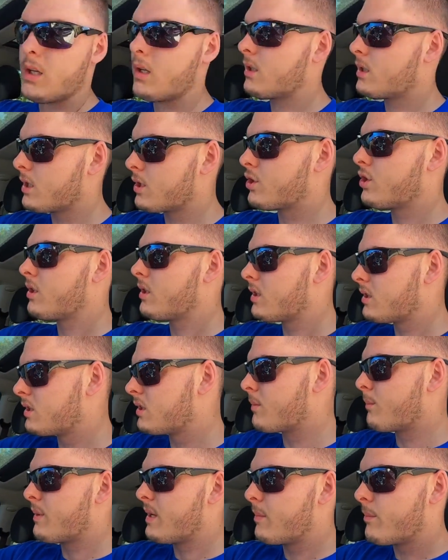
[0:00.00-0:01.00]
essentially, this
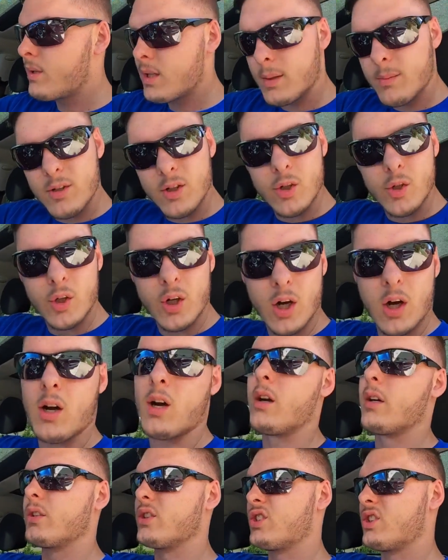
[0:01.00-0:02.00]
is a BMW
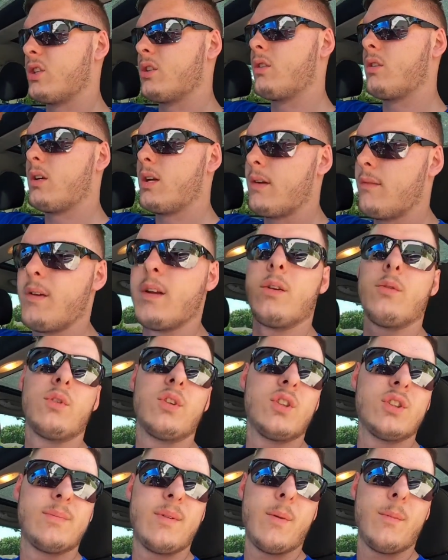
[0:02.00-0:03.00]
car, so if
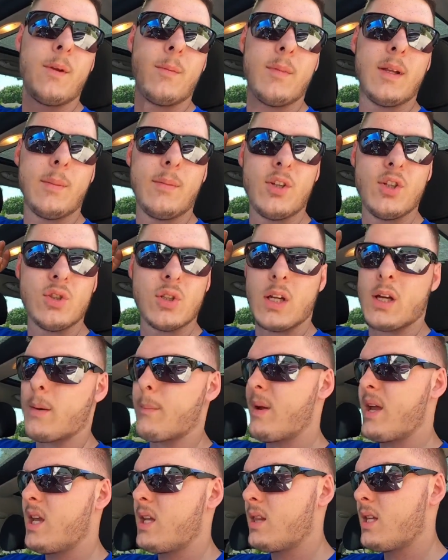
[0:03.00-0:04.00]
anyone knows about BMWs, they are
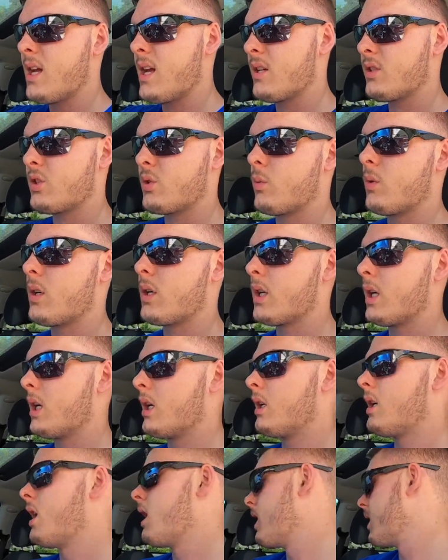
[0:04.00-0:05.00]
a pain in the ass to work
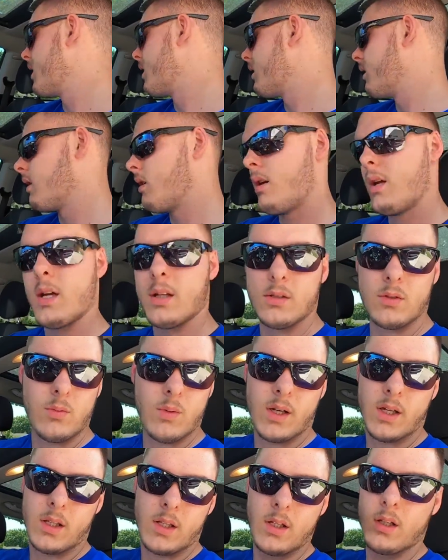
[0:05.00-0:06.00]
on. Hence
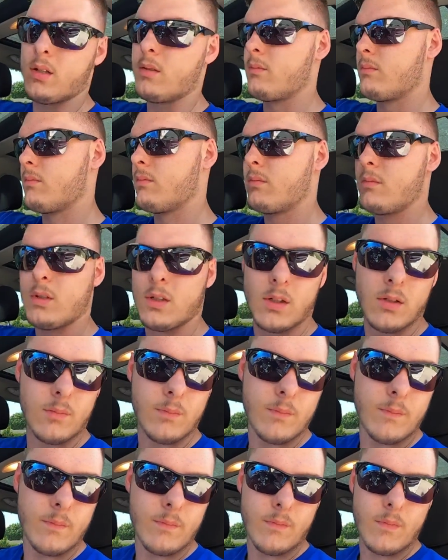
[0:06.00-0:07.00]
why the, you know,
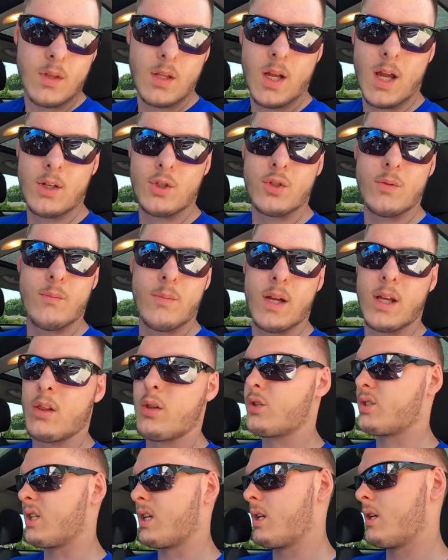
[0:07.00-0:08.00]
engine bay
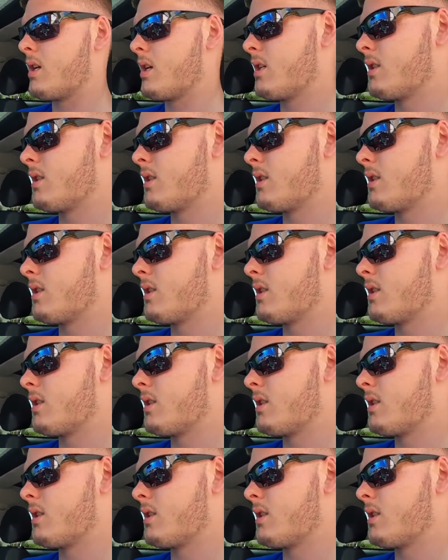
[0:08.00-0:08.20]
looks like it